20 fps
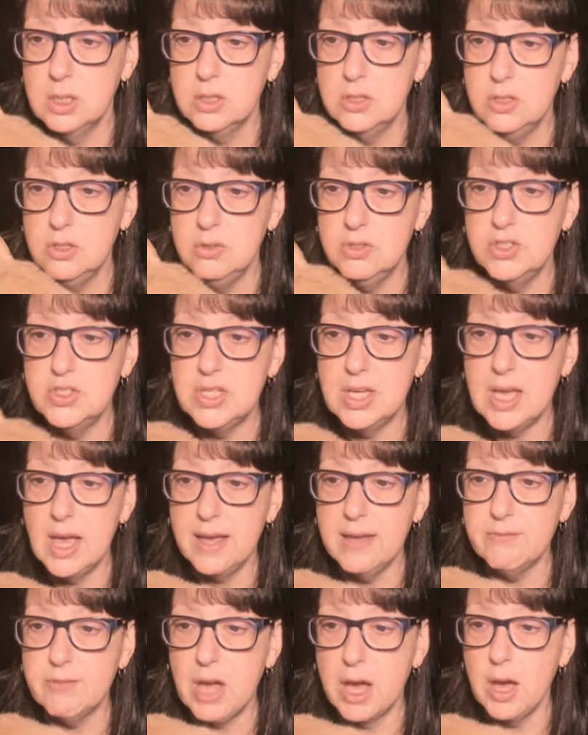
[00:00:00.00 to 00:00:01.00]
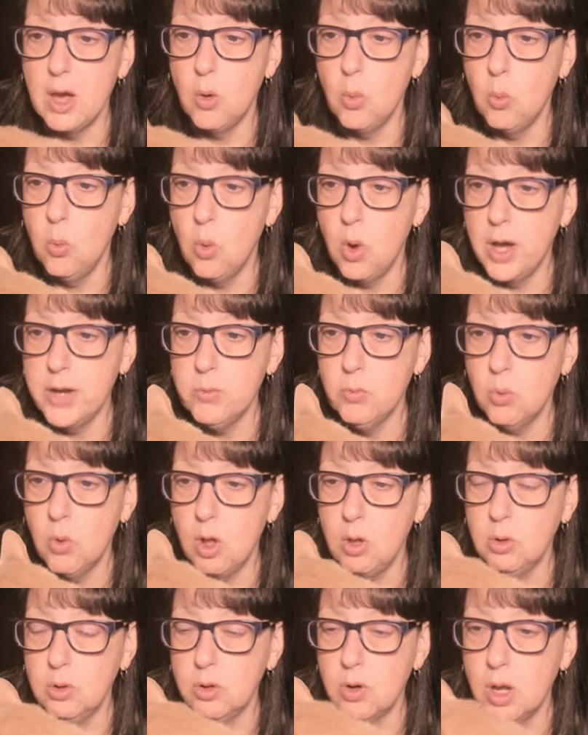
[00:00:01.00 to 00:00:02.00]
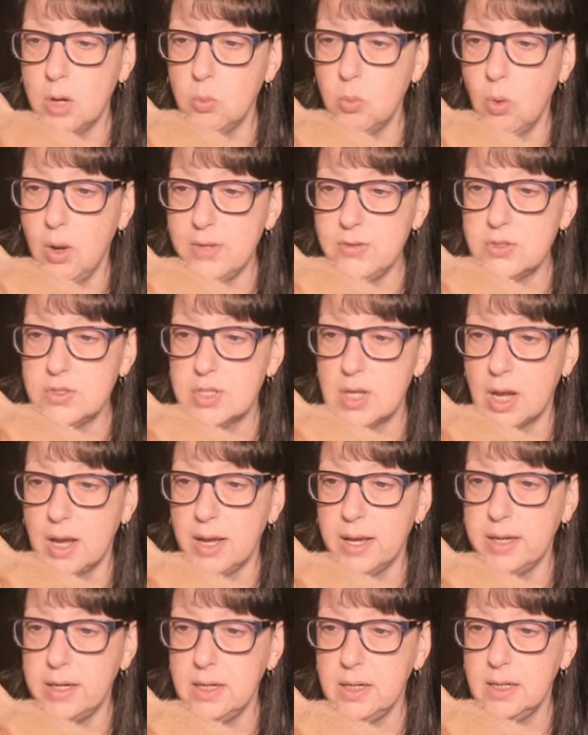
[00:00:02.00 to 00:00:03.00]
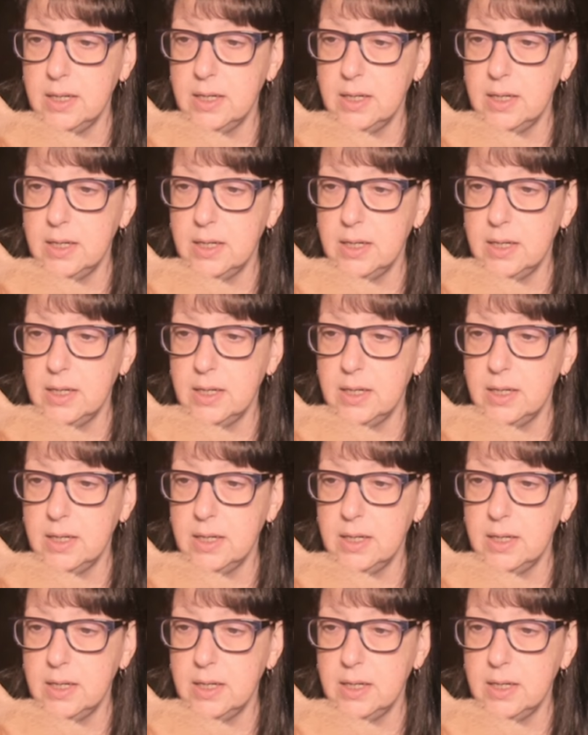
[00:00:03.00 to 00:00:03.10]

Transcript: You see I've got one roller on one side,